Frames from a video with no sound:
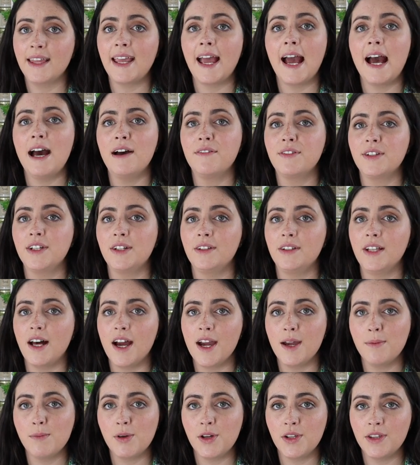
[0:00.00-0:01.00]
They have an
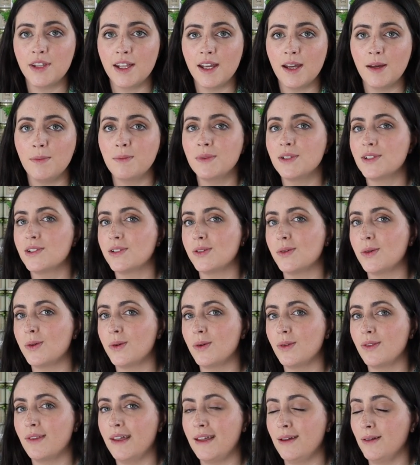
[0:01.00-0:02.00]
alarm on them
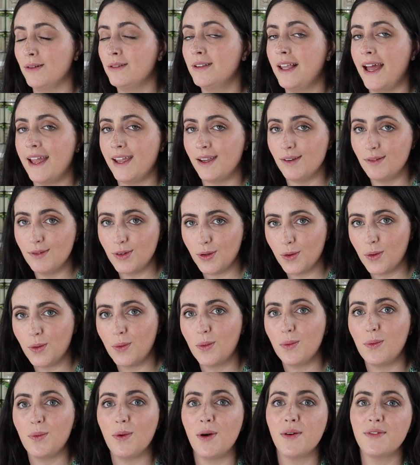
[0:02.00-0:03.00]
so it'll let you know